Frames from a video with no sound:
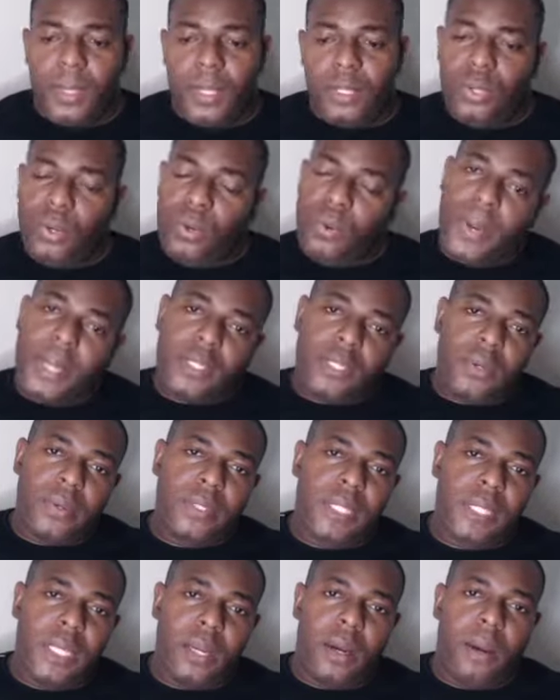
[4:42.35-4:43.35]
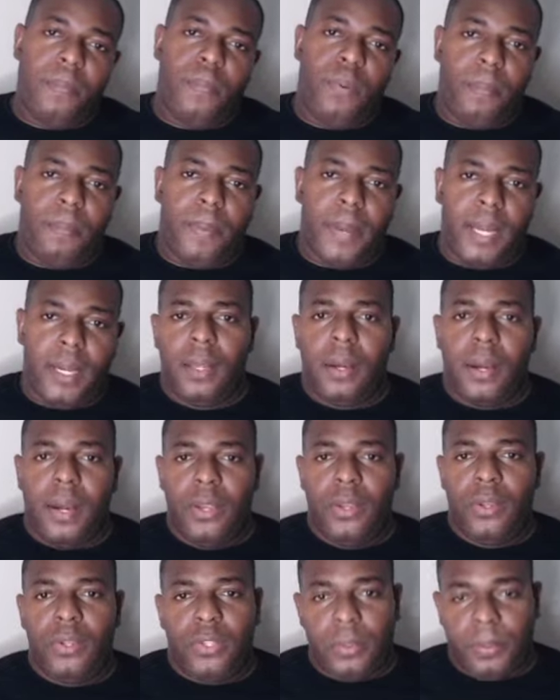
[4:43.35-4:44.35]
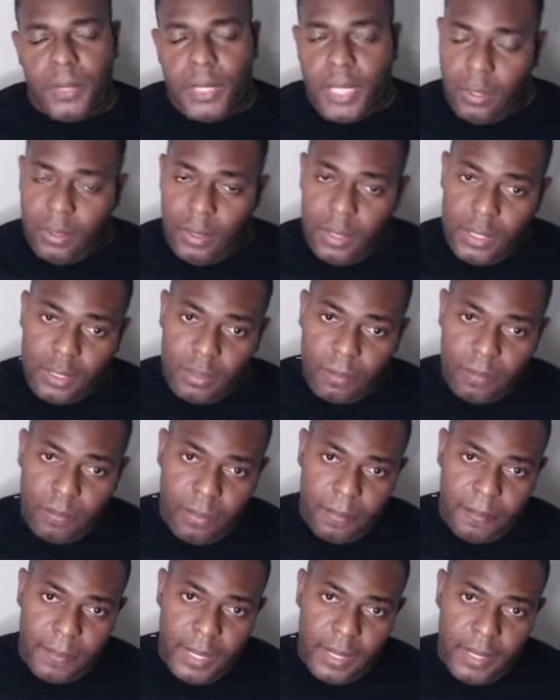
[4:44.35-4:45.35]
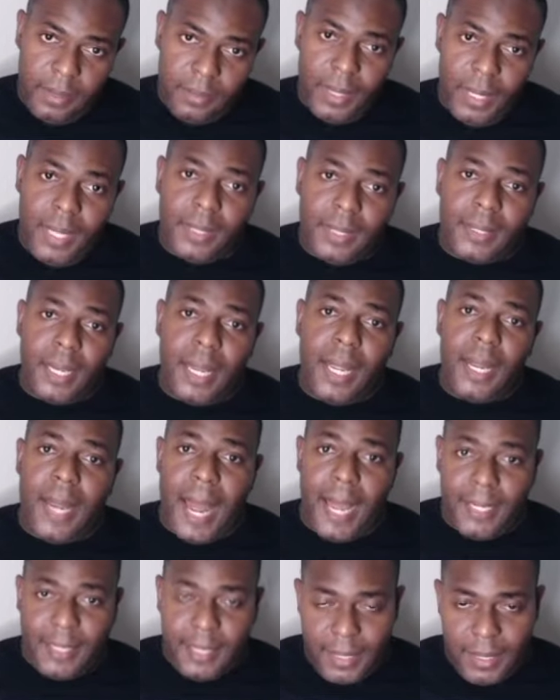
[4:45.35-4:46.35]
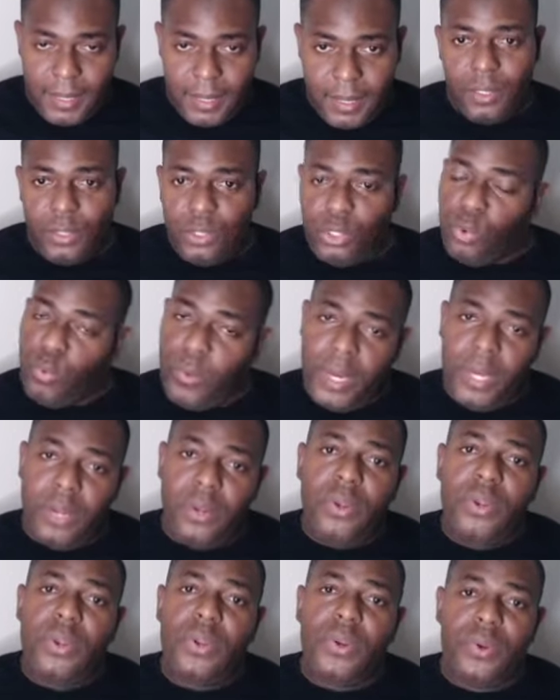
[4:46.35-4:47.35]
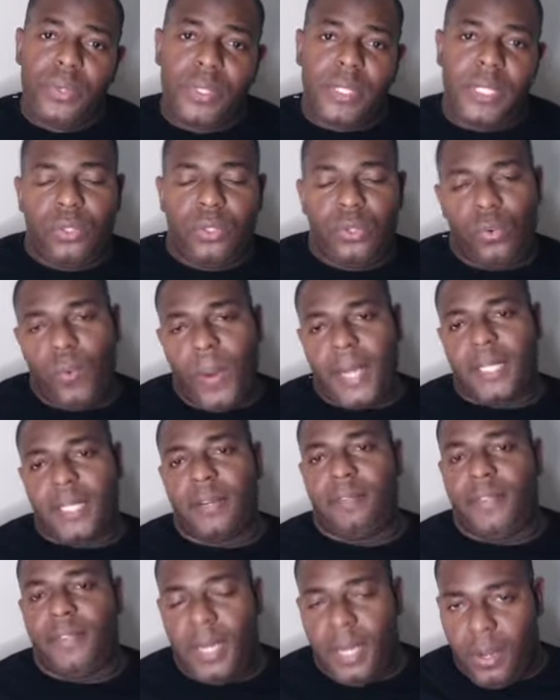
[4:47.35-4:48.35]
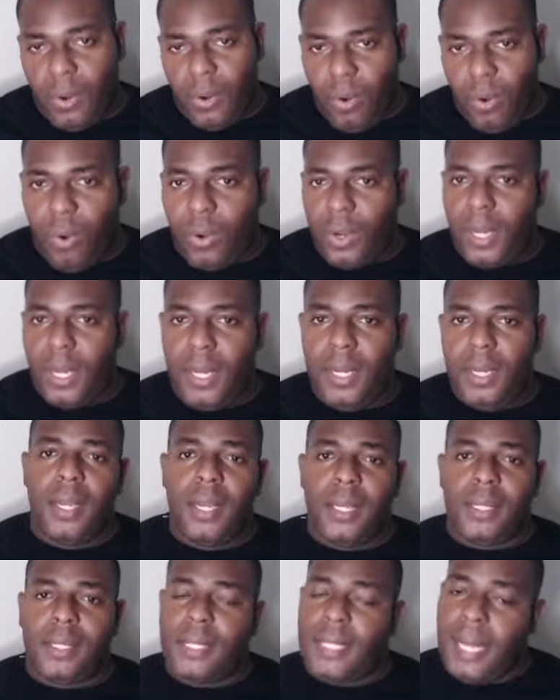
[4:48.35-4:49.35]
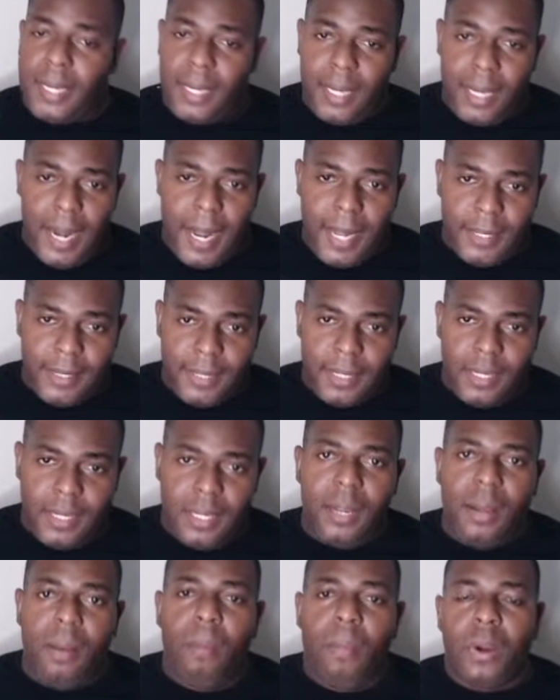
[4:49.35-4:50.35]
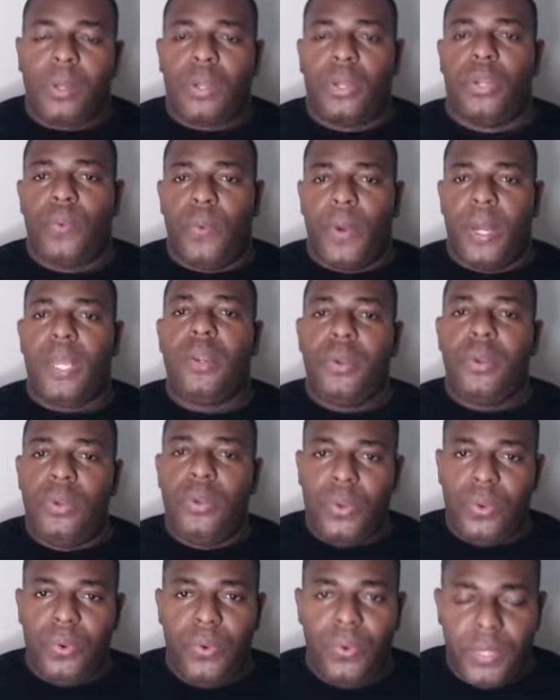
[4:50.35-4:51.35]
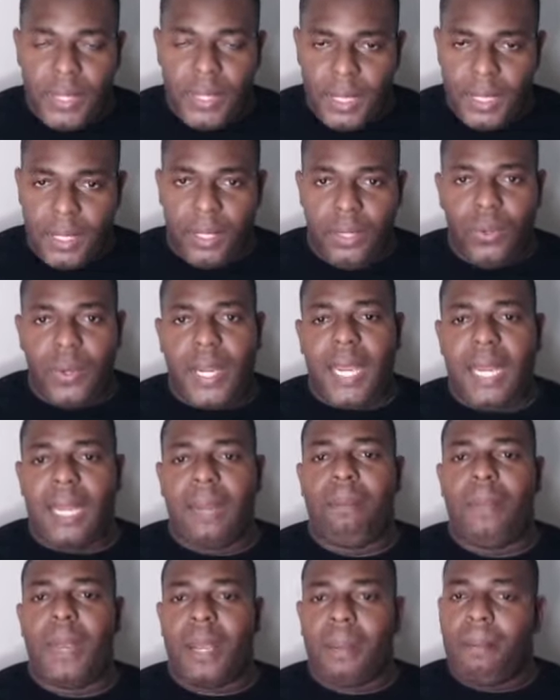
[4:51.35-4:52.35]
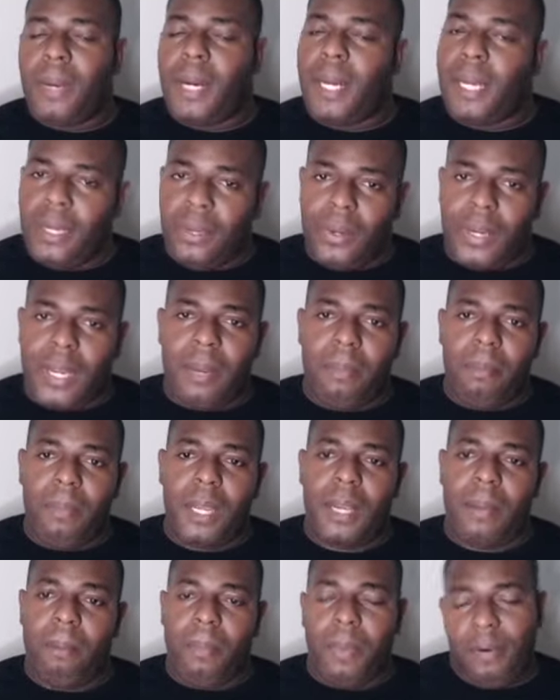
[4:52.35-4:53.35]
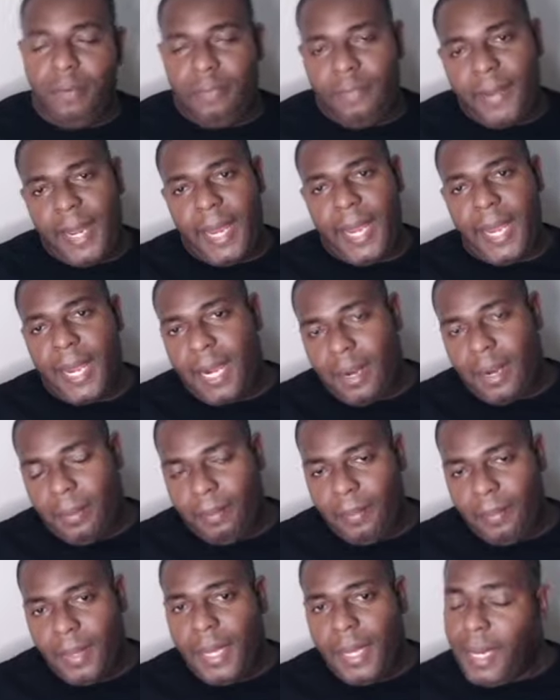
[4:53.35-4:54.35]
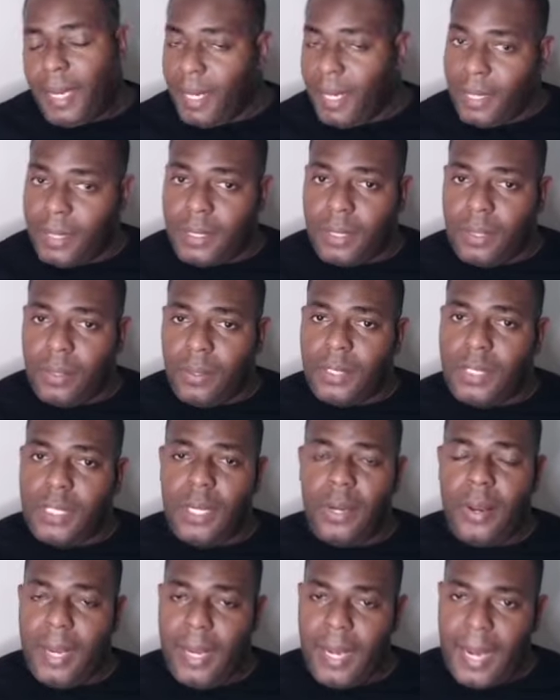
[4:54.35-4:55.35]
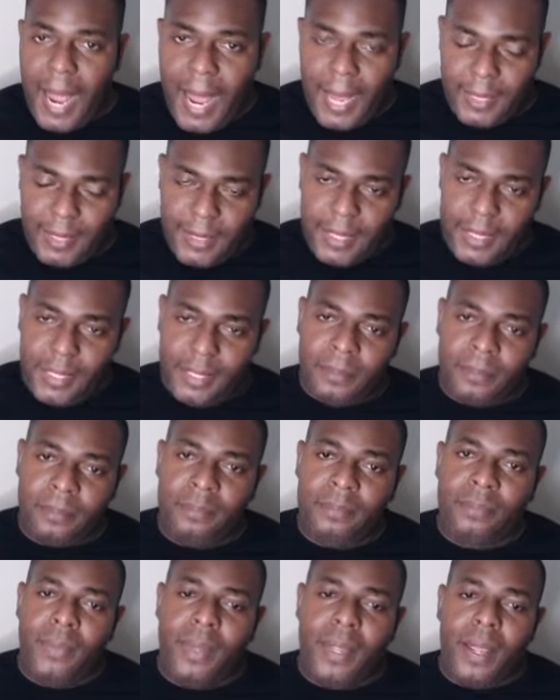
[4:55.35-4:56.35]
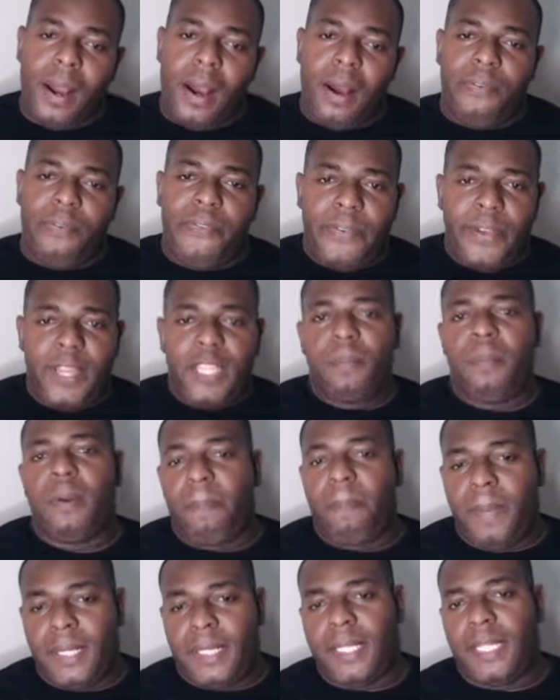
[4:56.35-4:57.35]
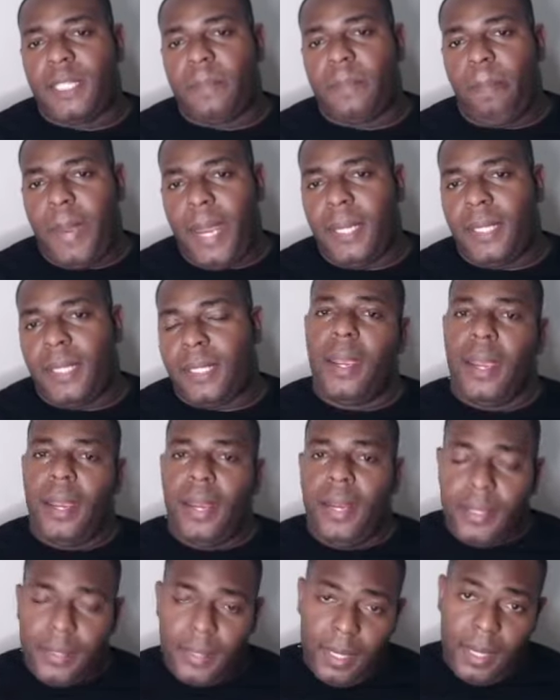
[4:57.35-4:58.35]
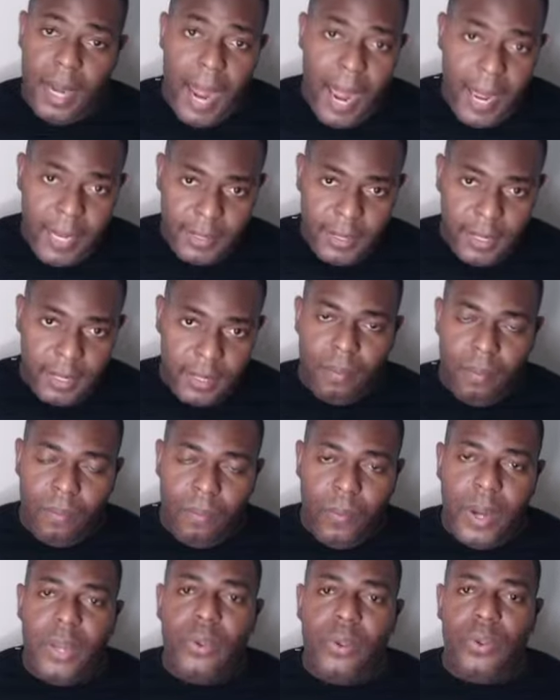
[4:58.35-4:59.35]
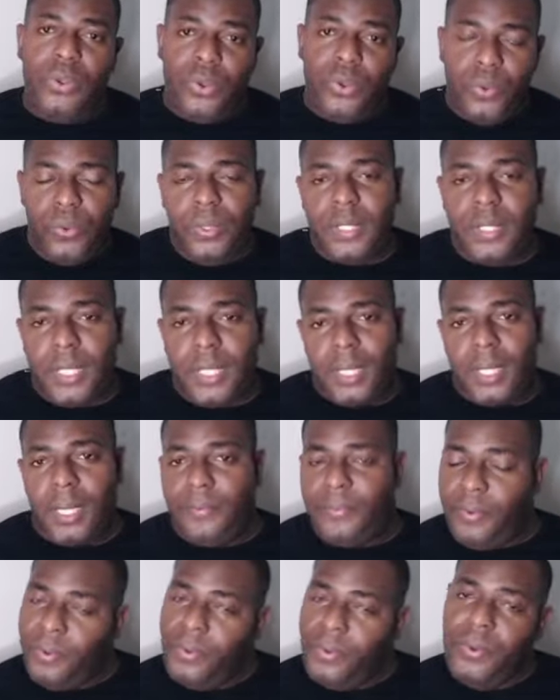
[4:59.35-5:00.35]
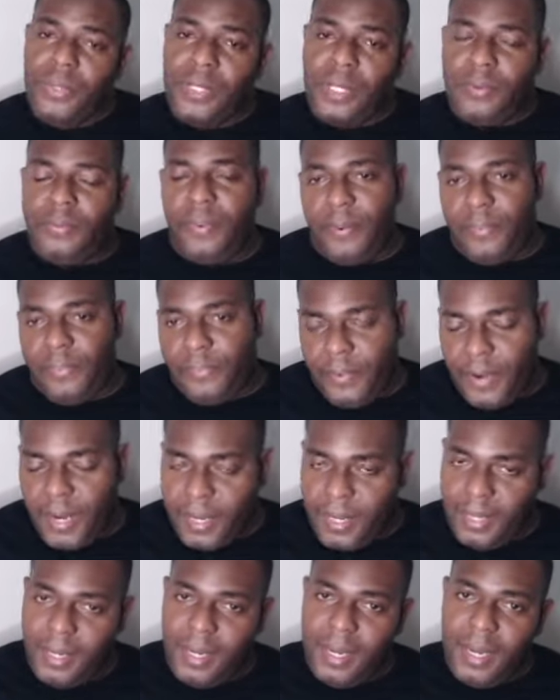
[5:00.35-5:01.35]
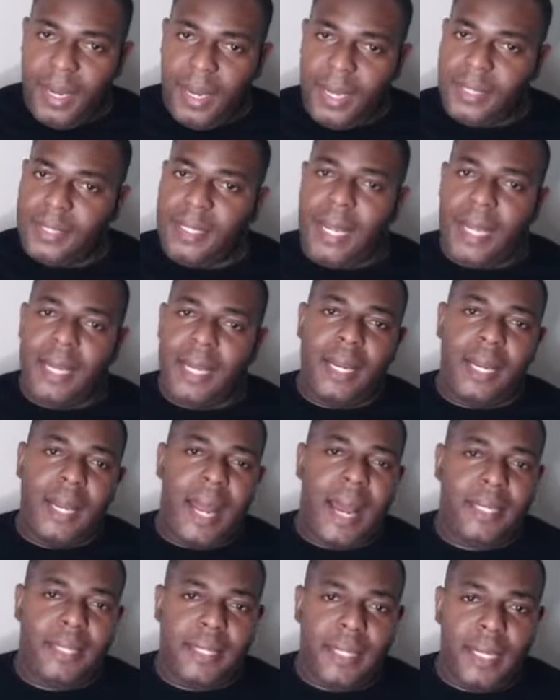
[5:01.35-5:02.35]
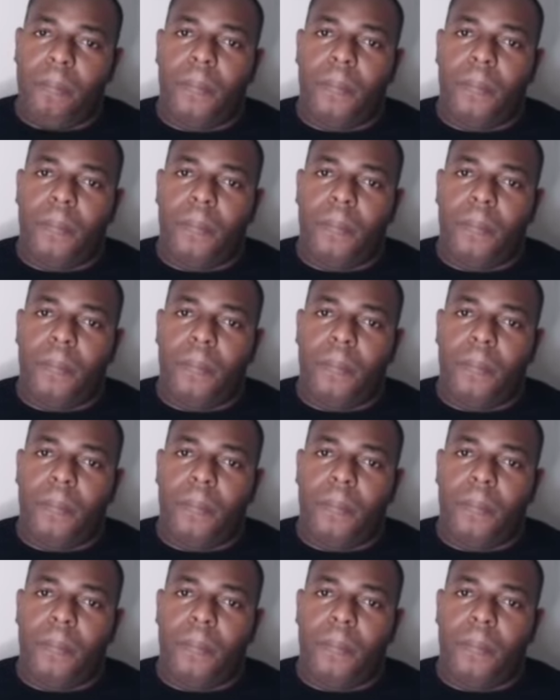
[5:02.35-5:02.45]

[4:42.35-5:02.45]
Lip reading: So what's considered a property? A YouTube channel is a property, is an asset. So when you use it to watch a video only, it's not an asset. But when you use it, you can make money, you can make monthly income, it's considered an asset. A Facebook business page is an asset. When you use it, if you use it for fun, it's not an asset.